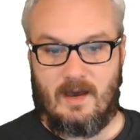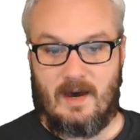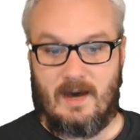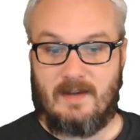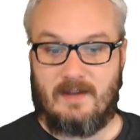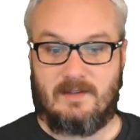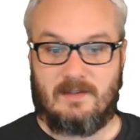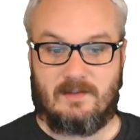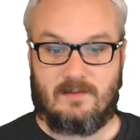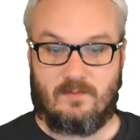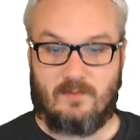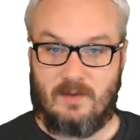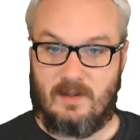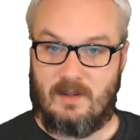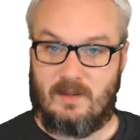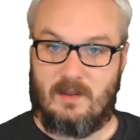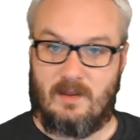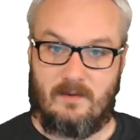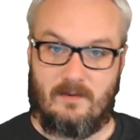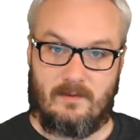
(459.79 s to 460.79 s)
I just
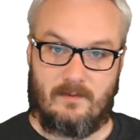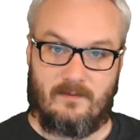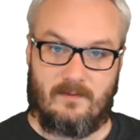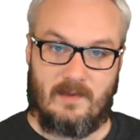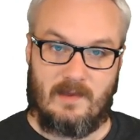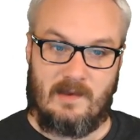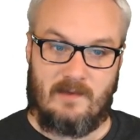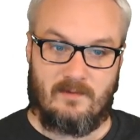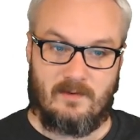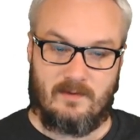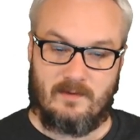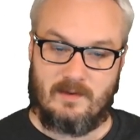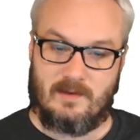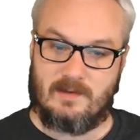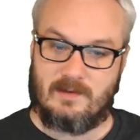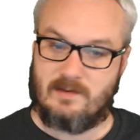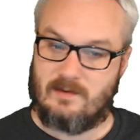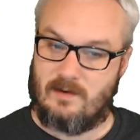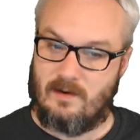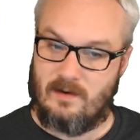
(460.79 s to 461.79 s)
really love the flavor of
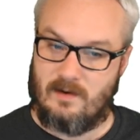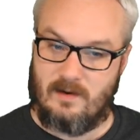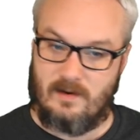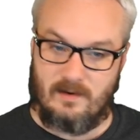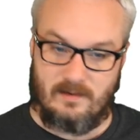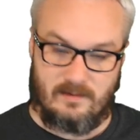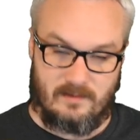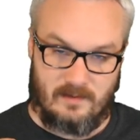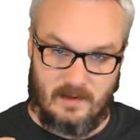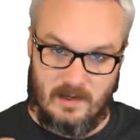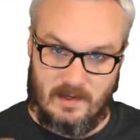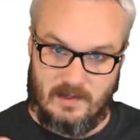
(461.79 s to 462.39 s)
this card.